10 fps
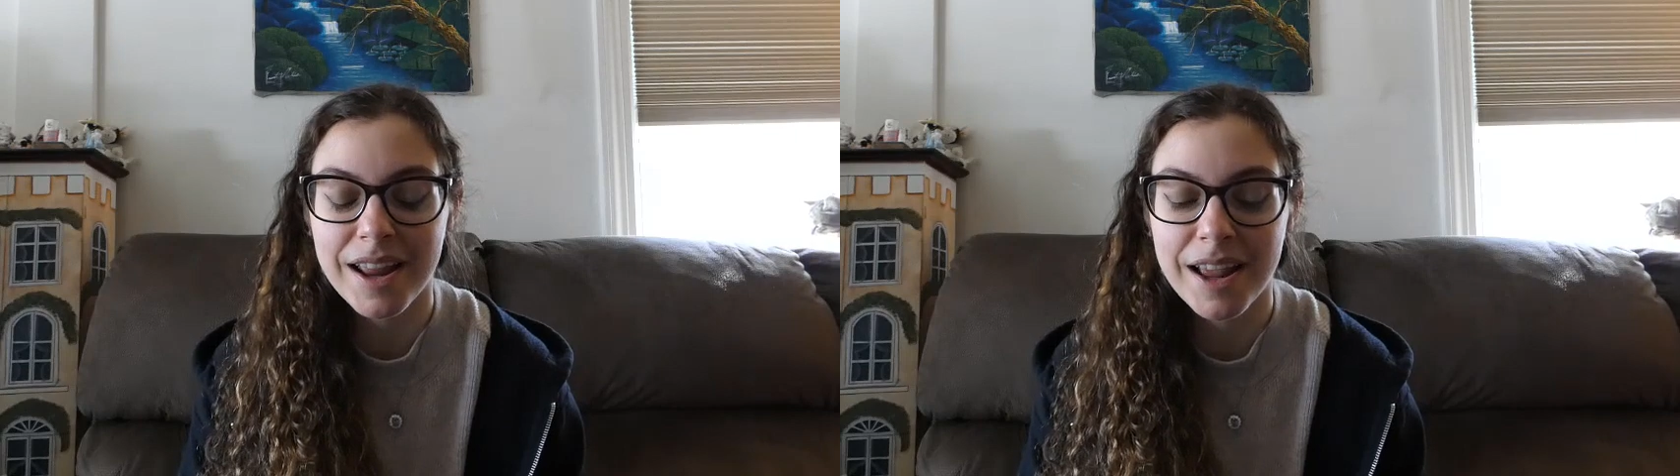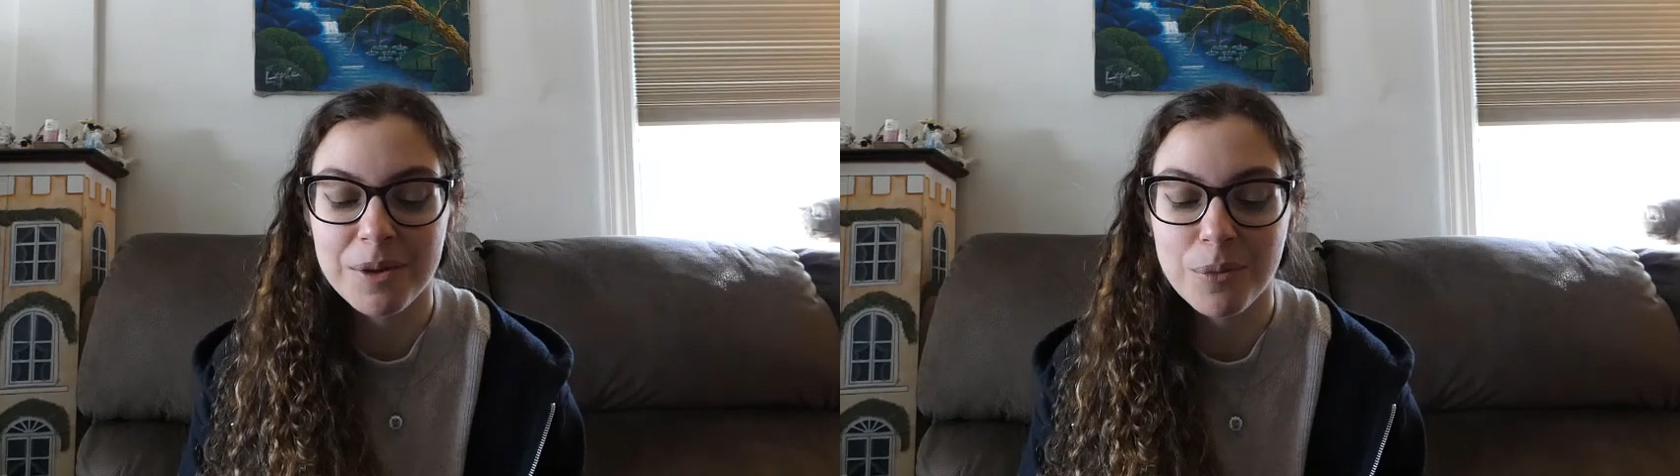
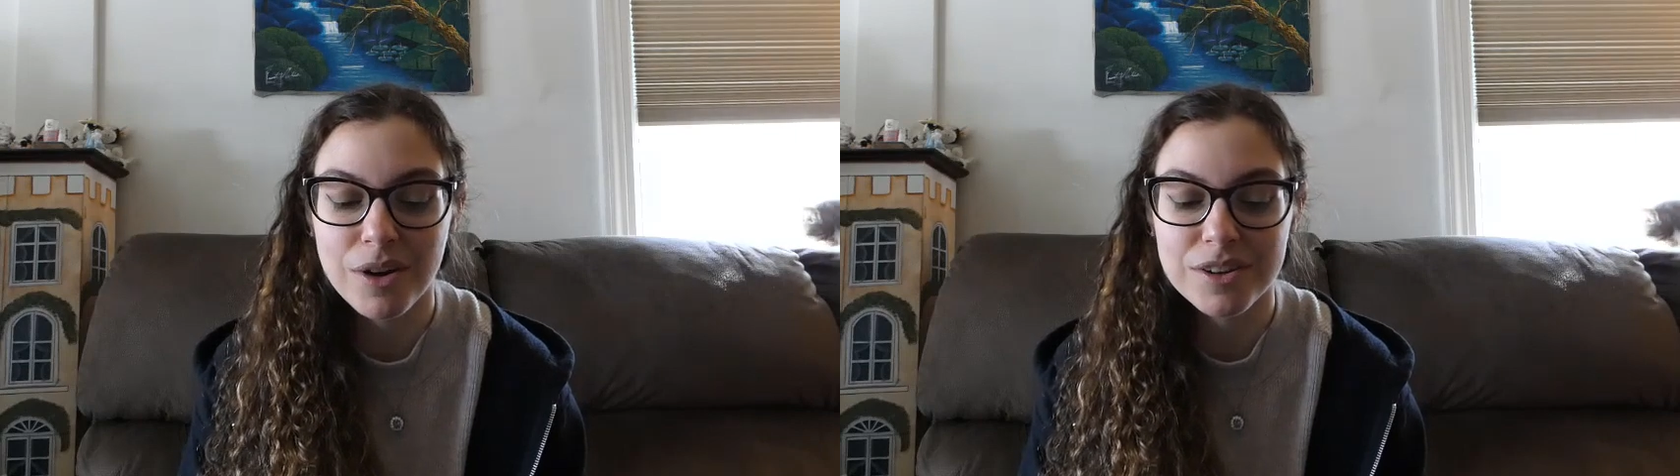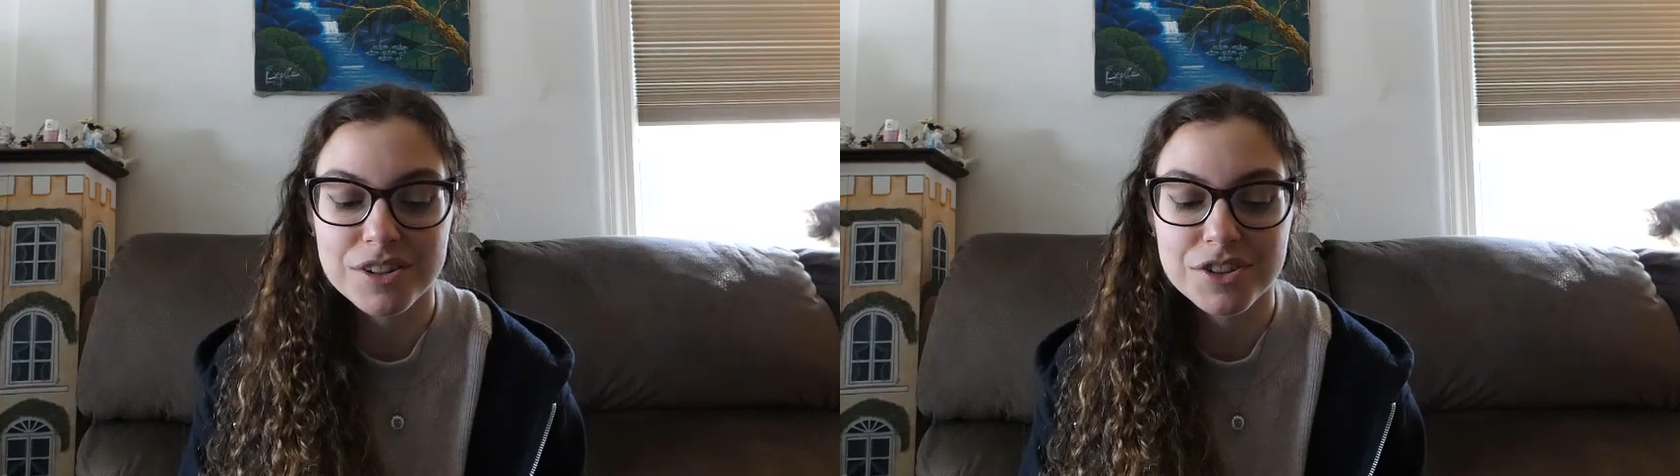and I
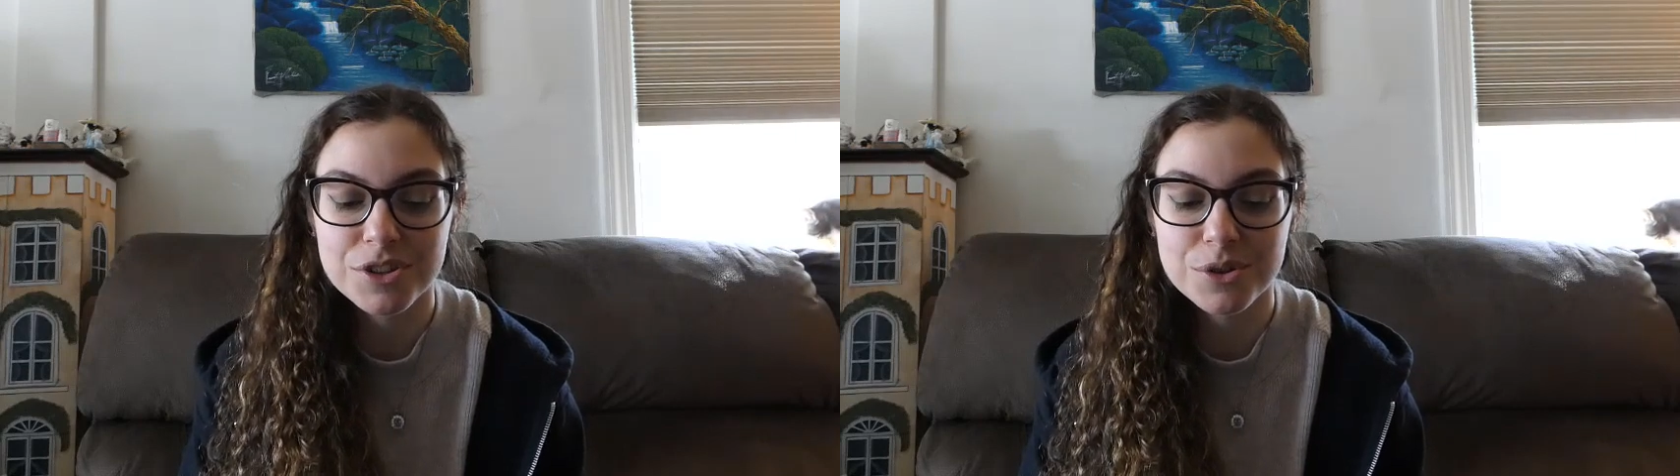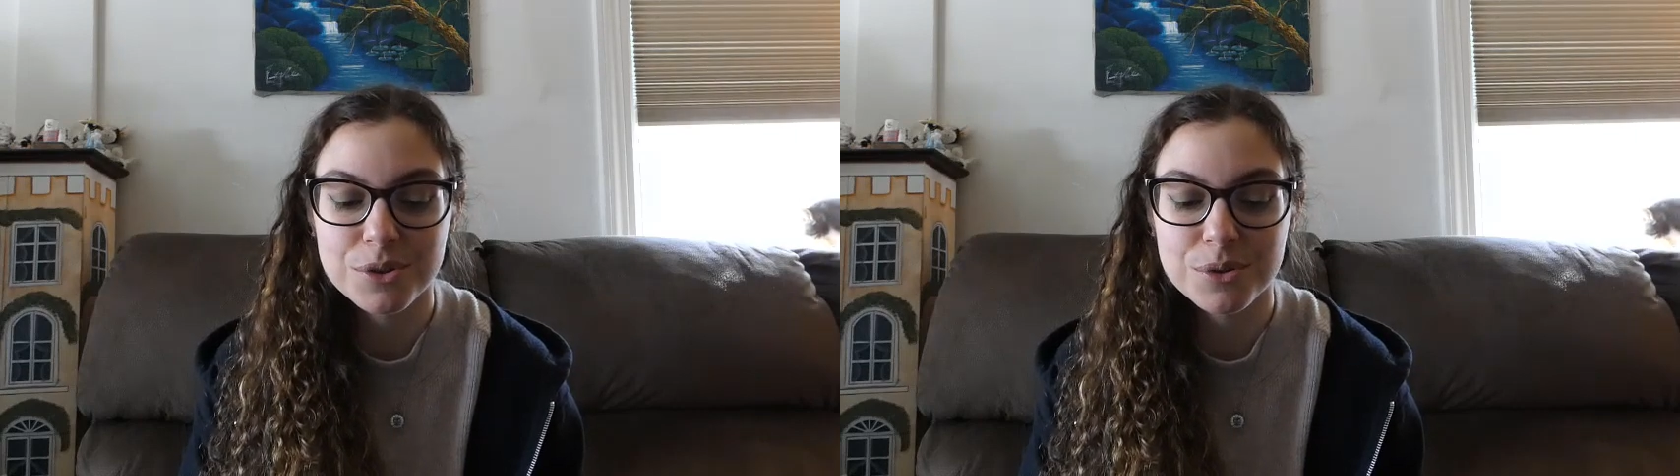want
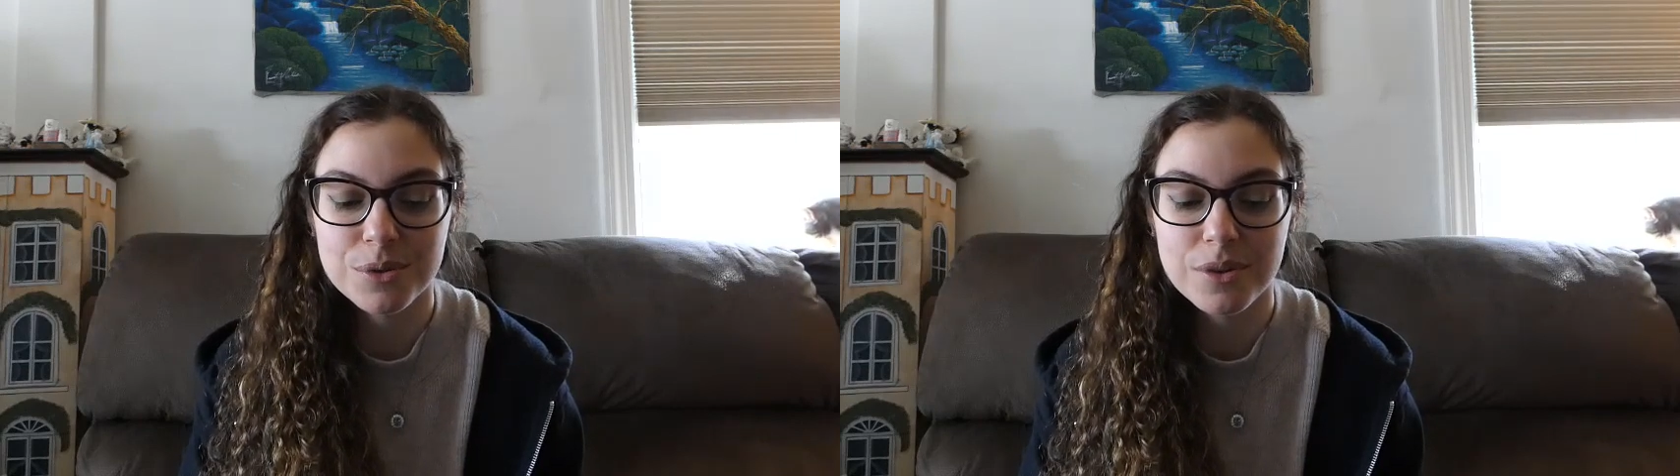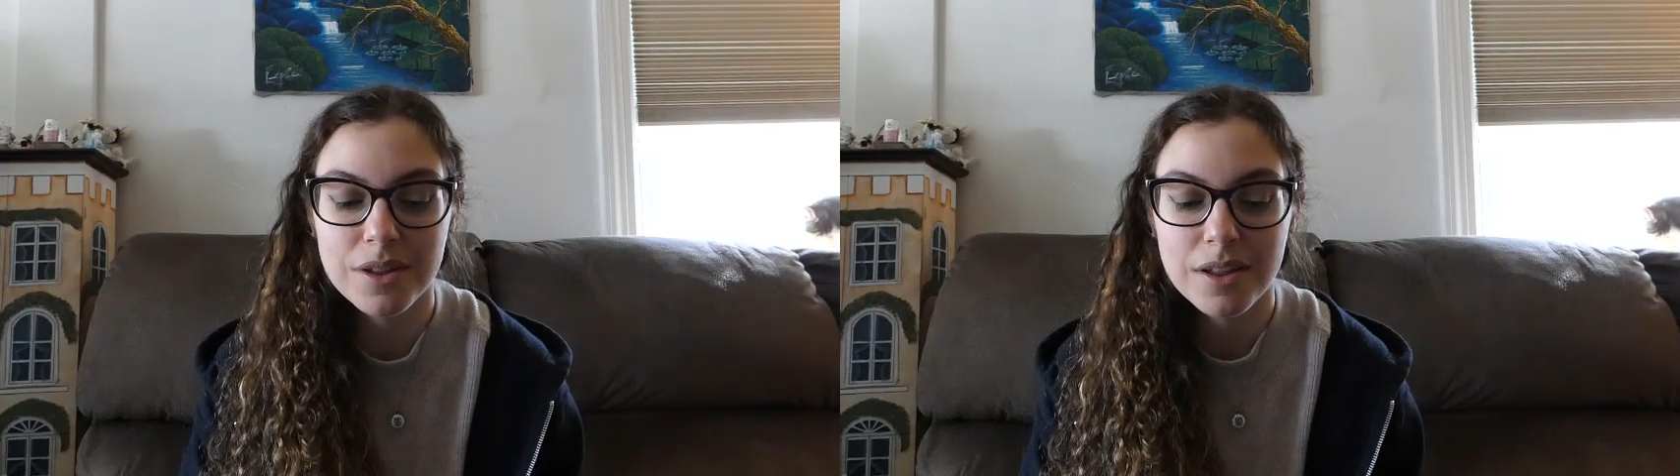to